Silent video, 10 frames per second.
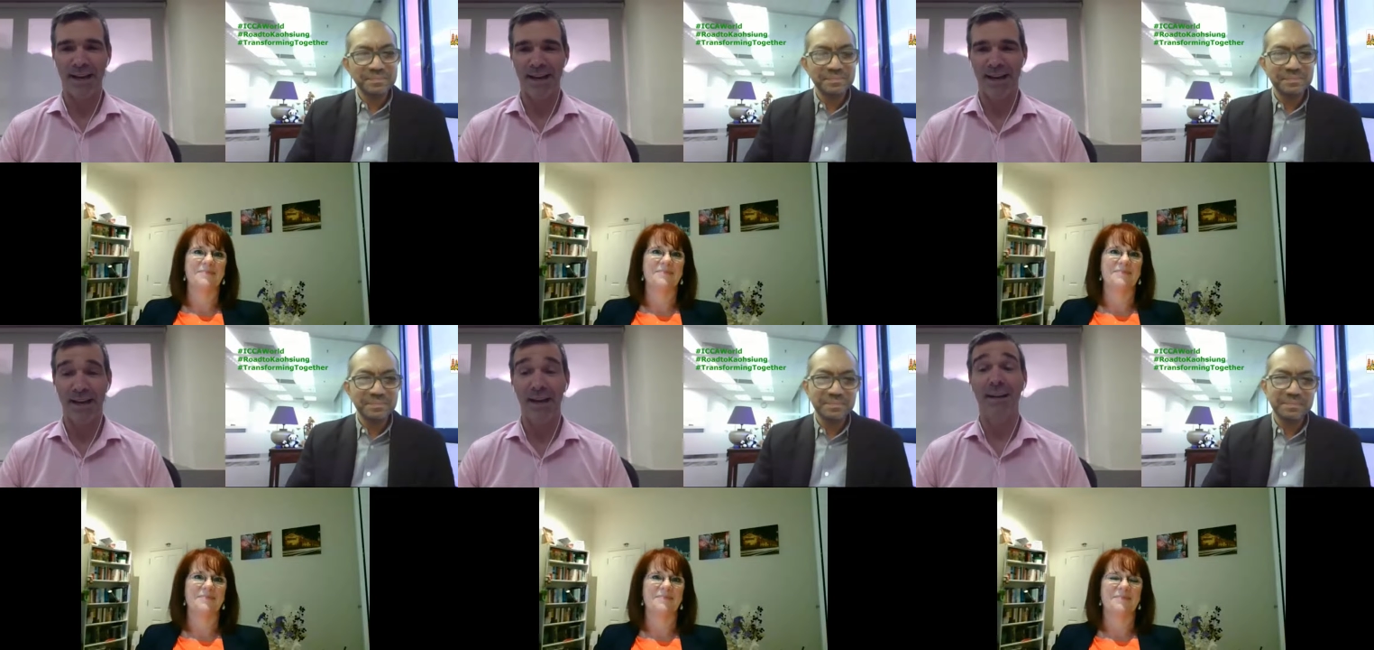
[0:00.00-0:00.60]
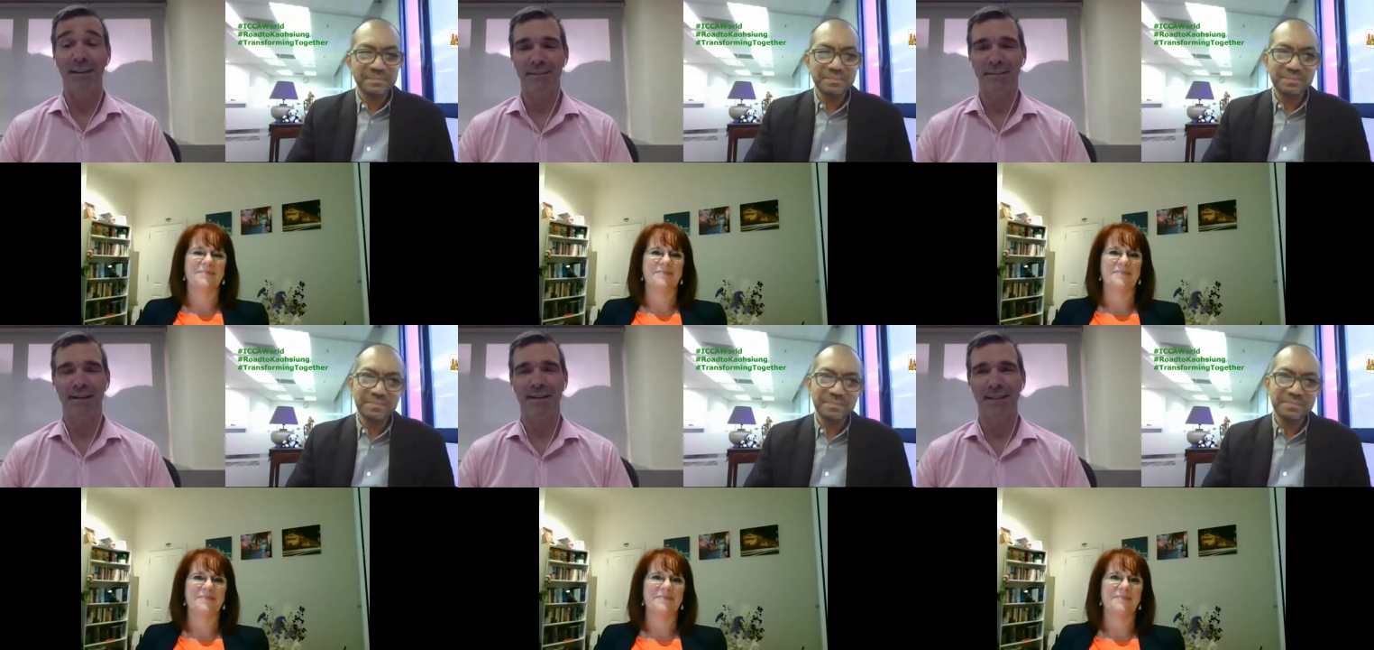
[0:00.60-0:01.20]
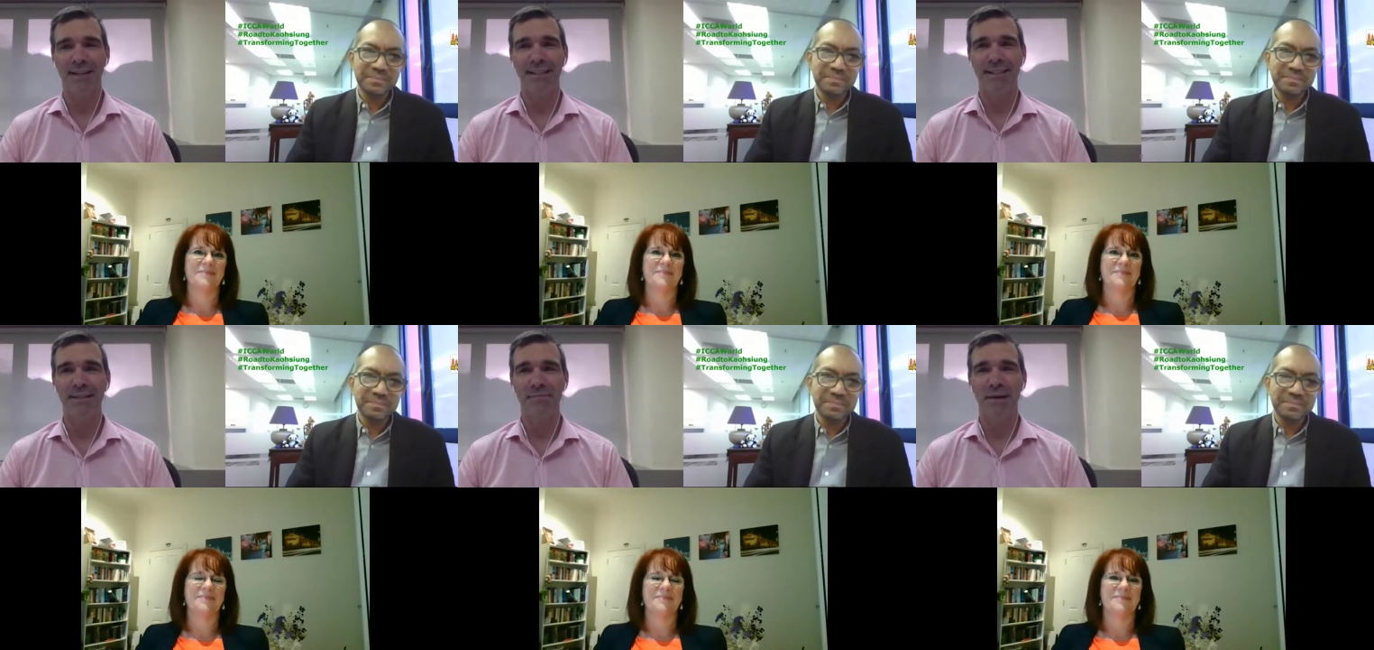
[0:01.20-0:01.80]
Speaker 1: Uh, and luckily I
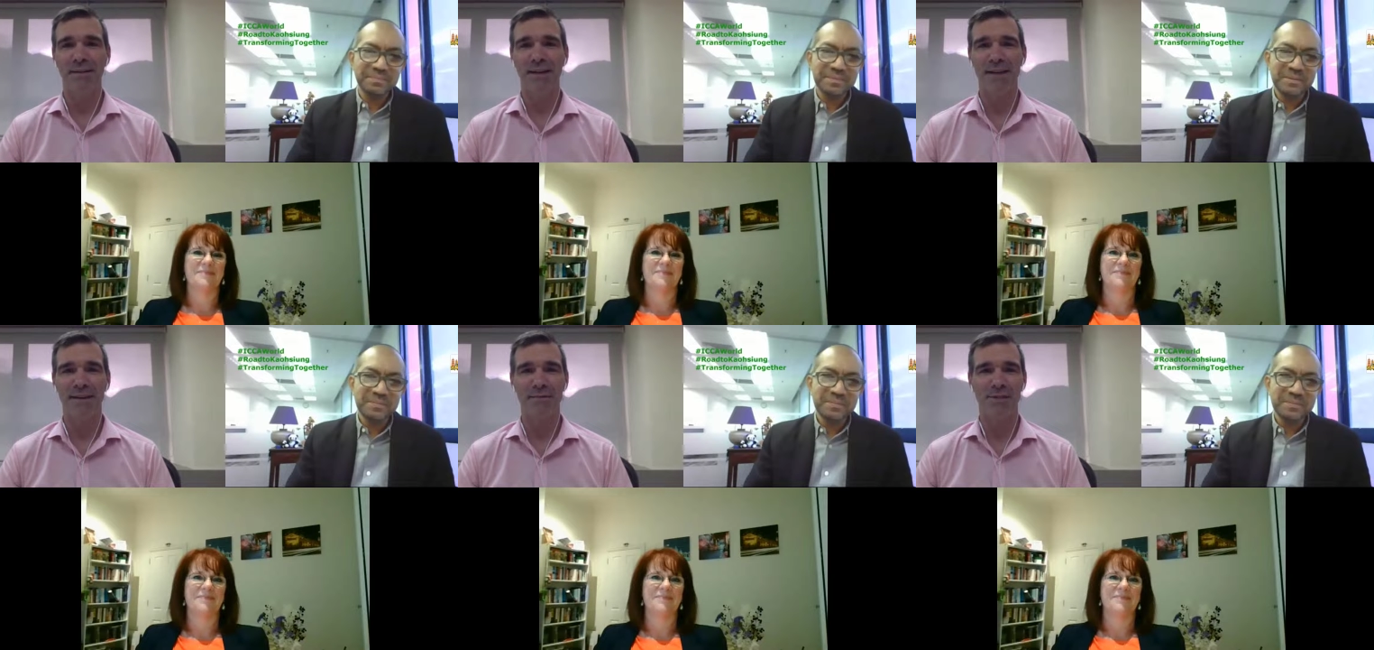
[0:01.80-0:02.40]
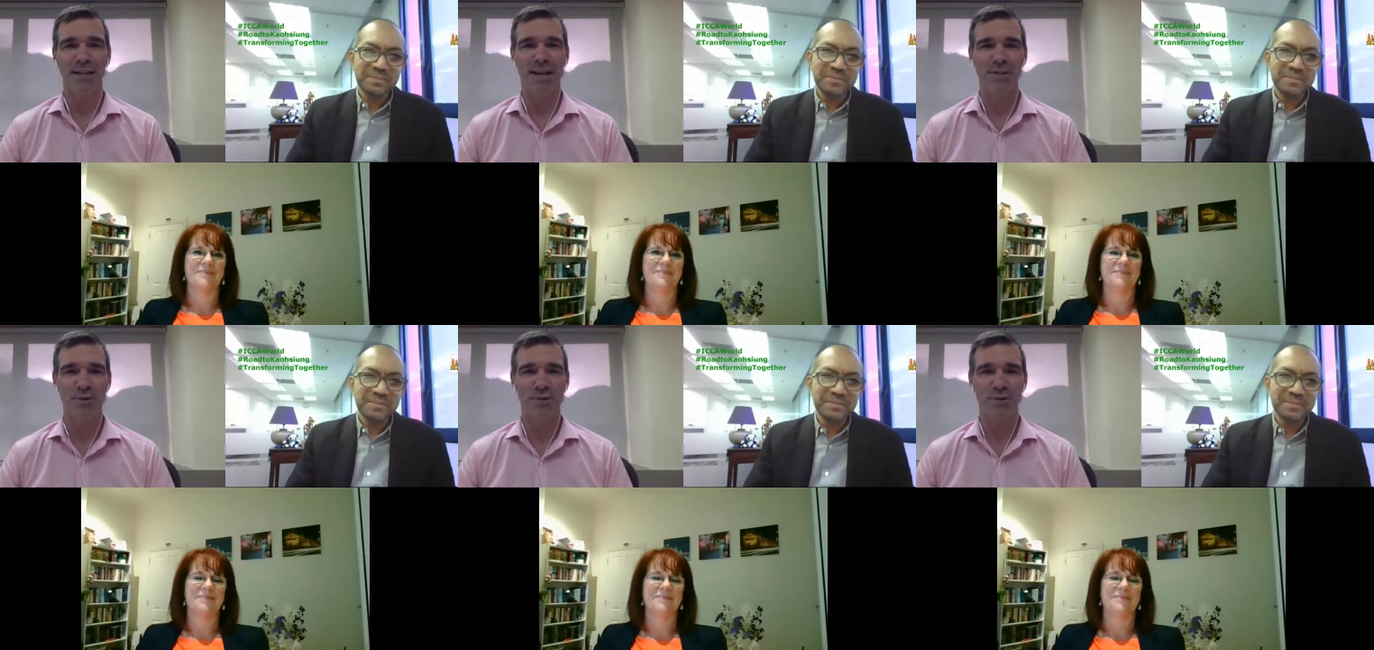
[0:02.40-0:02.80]
did. But yeah, that was the last